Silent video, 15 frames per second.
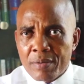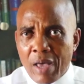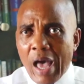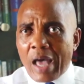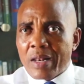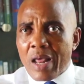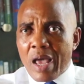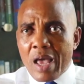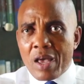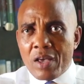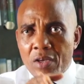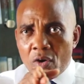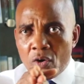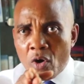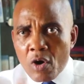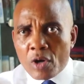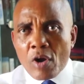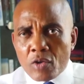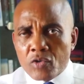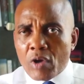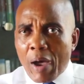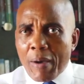and hold
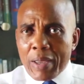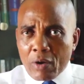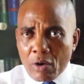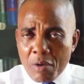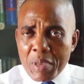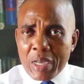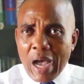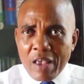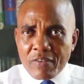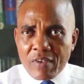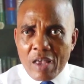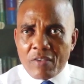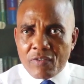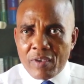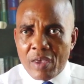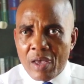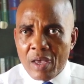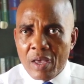on to our economic assets.